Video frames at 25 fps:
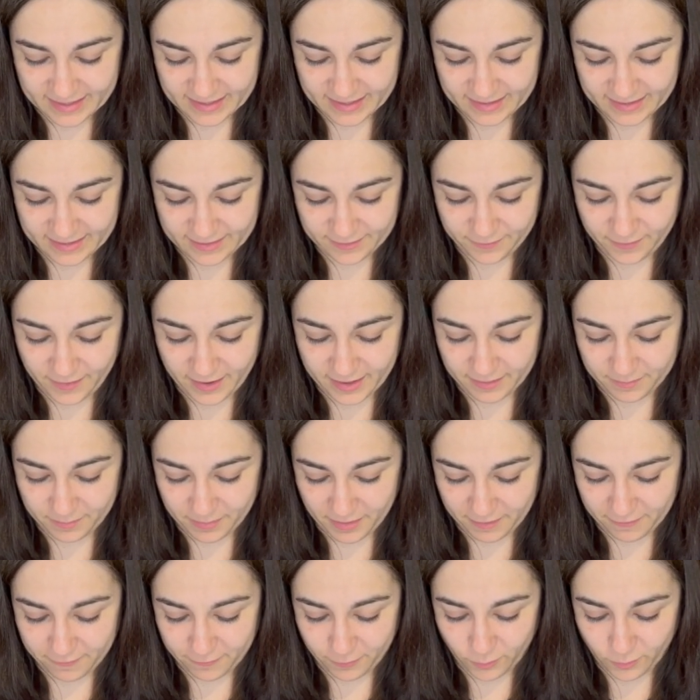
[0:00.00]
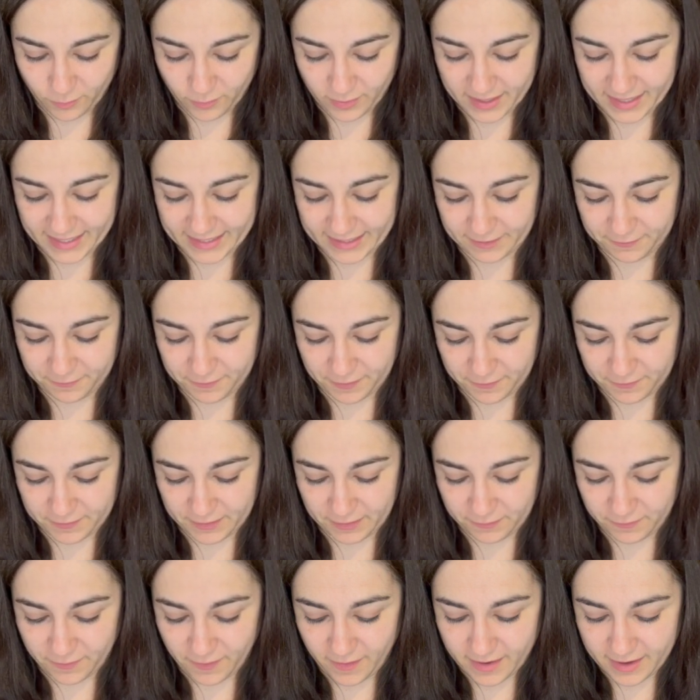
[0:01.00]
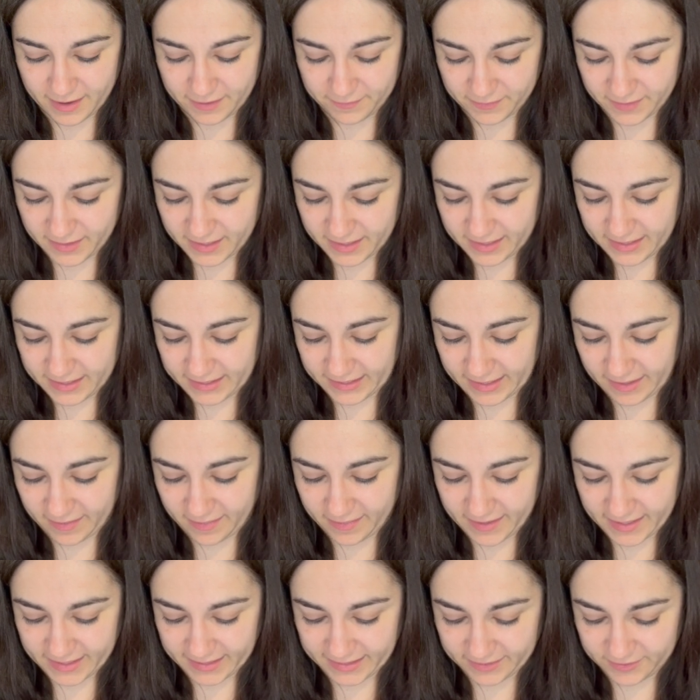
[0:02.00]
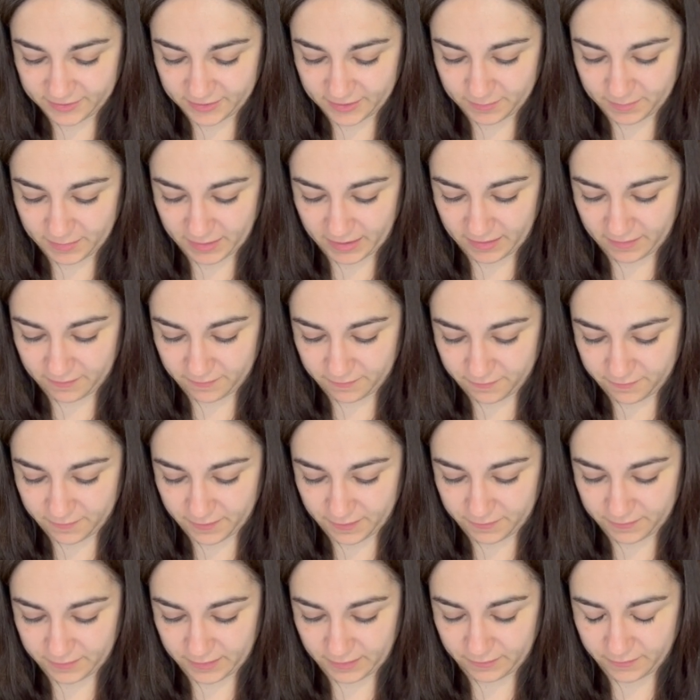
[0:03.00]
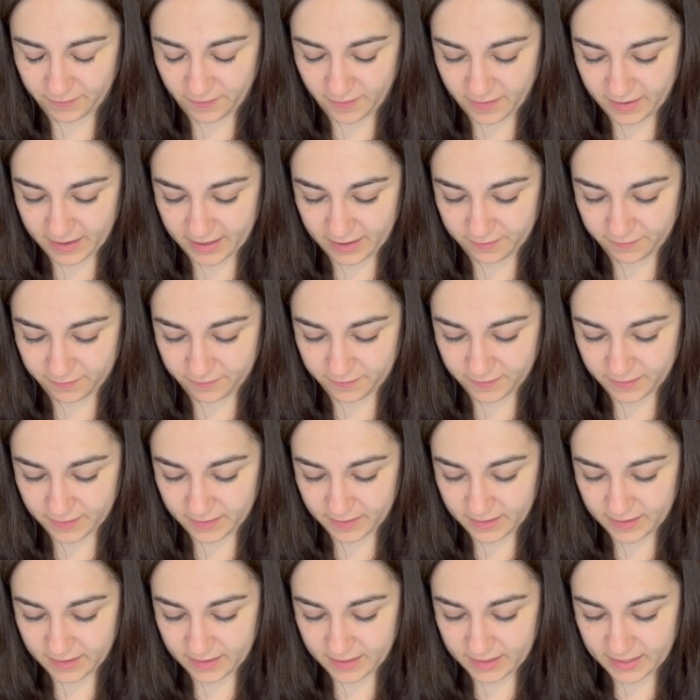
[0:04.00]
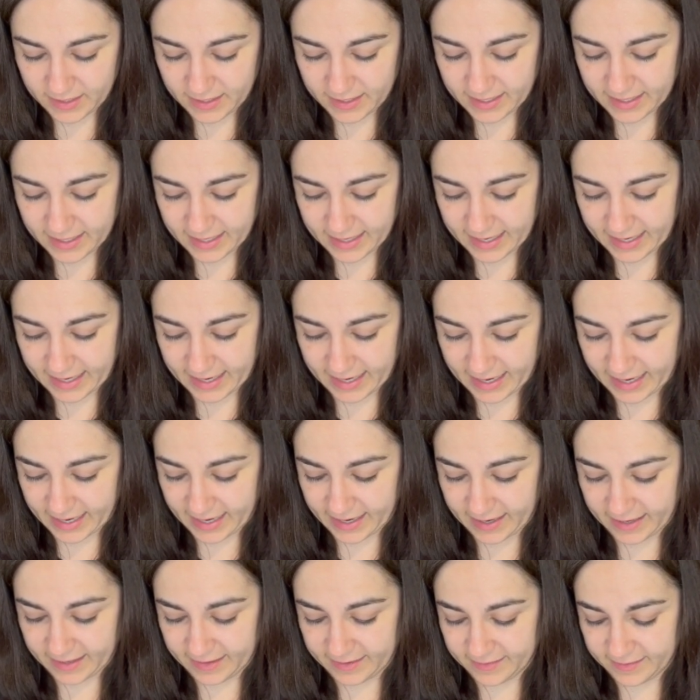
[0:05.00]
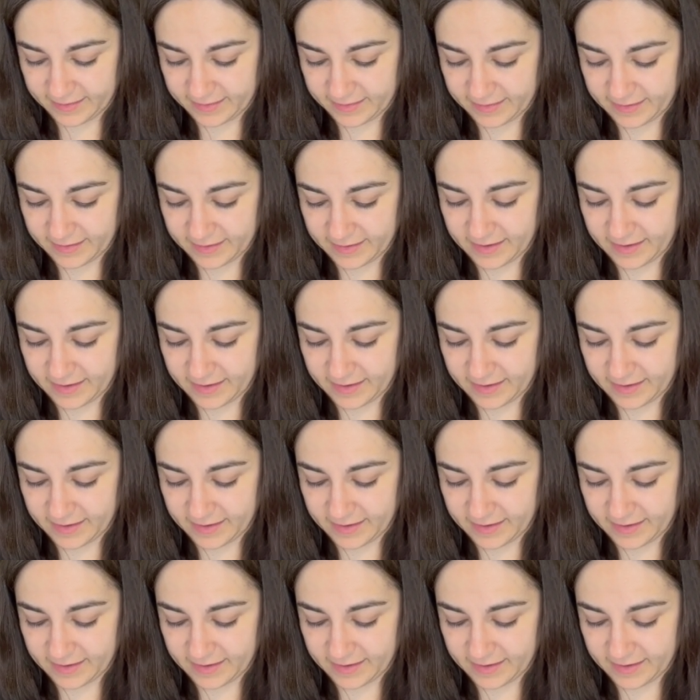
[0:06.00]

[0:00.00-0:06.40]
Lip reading: divided by 4 is 55. So this should be 55 and